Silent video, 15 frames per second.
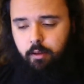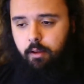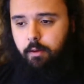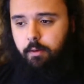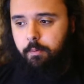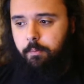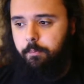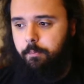
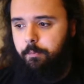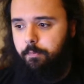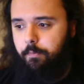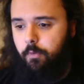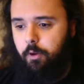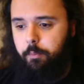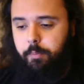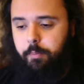
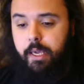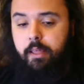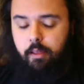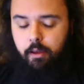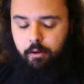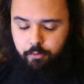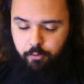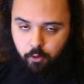and be
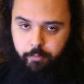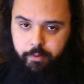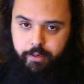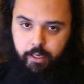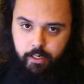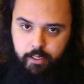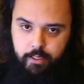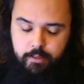there for a bit
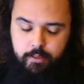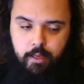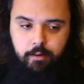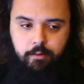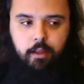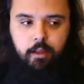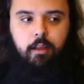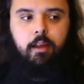at least,
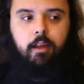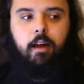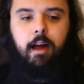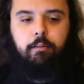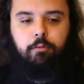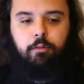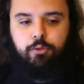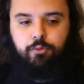and
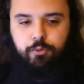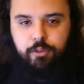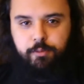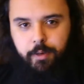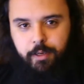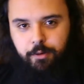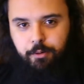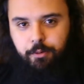have lunch with
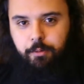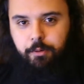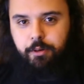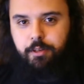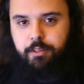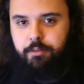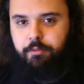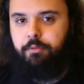my
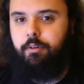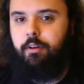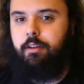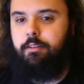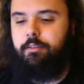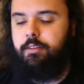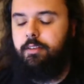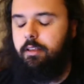coworkers and
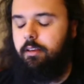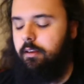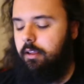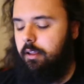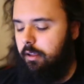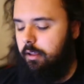friends, and